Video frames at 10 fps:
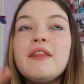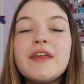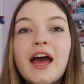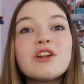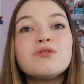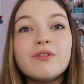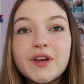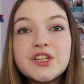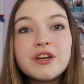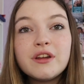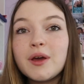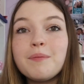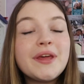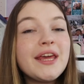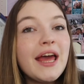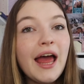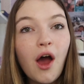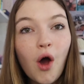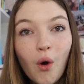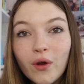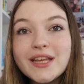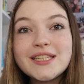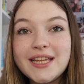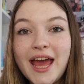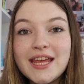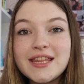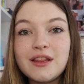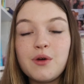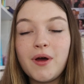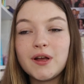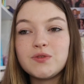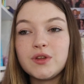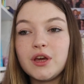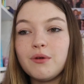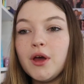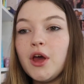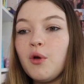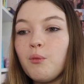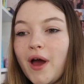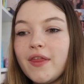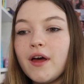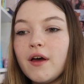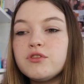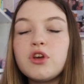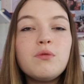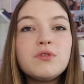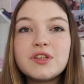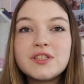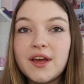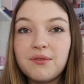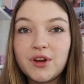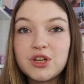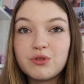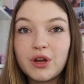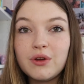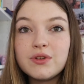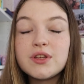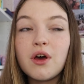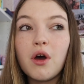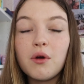The actual revision can be honestly anything that works for you. Don't just sit and read your notes.